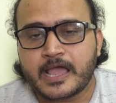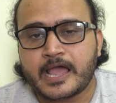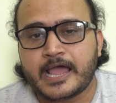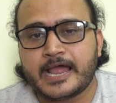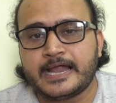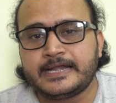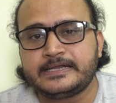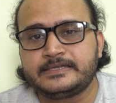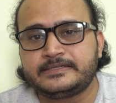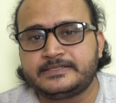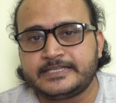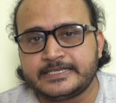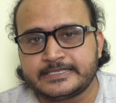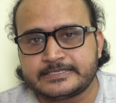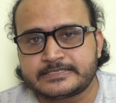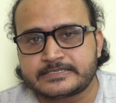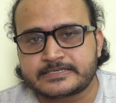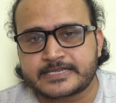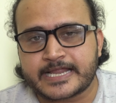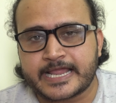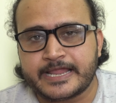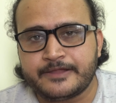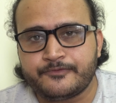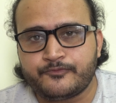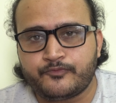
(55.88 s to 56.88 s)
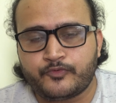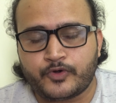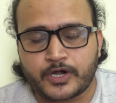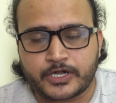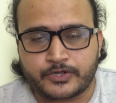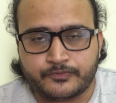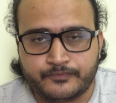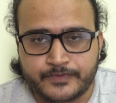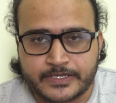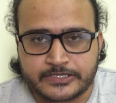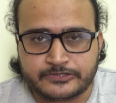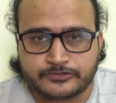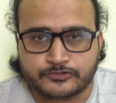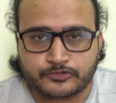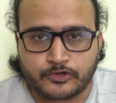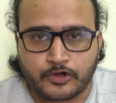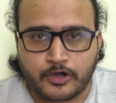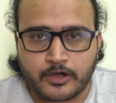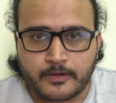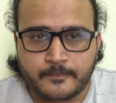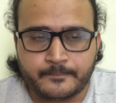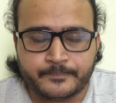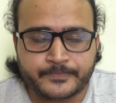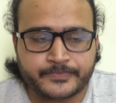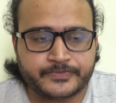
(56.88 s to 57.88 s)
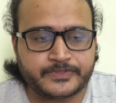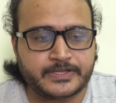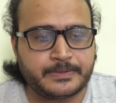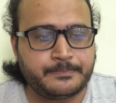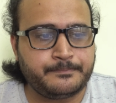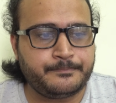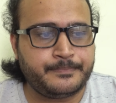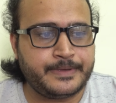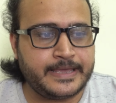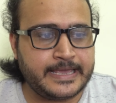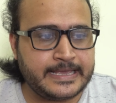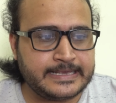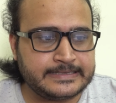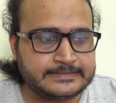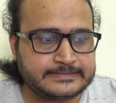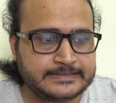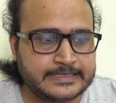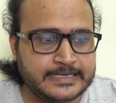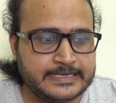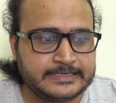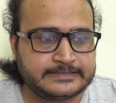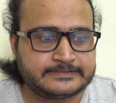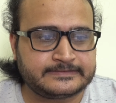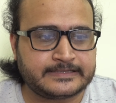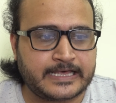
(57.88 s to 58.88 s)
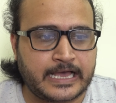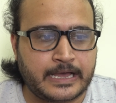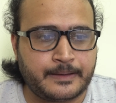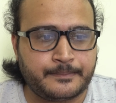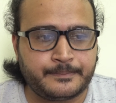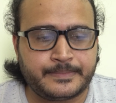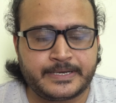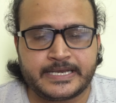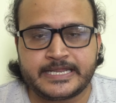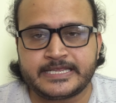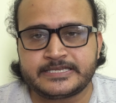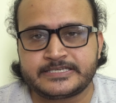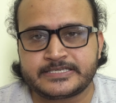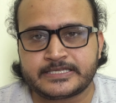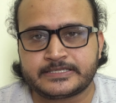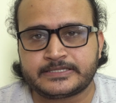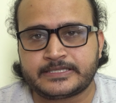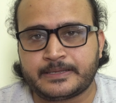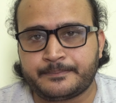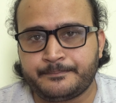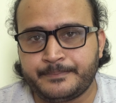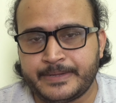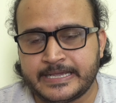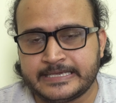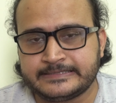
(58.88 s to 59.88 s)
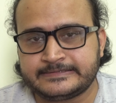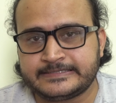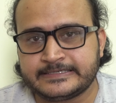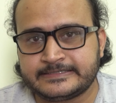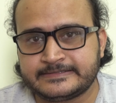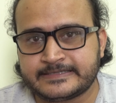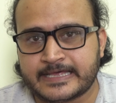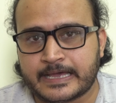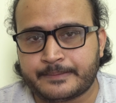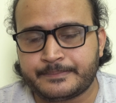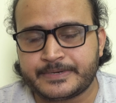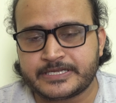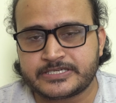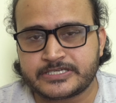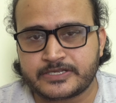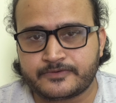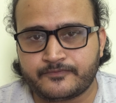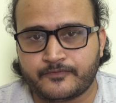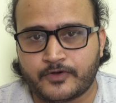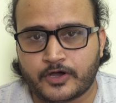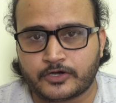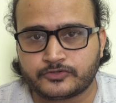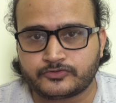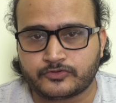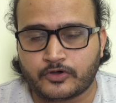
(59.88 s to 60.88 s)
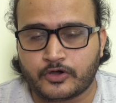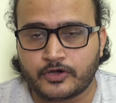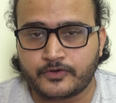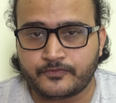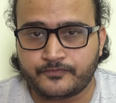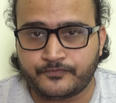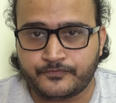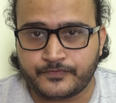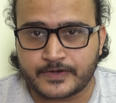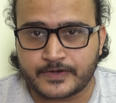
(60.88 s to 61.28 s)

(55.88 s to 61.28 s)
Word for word: And this time what we saw, the mains examination was on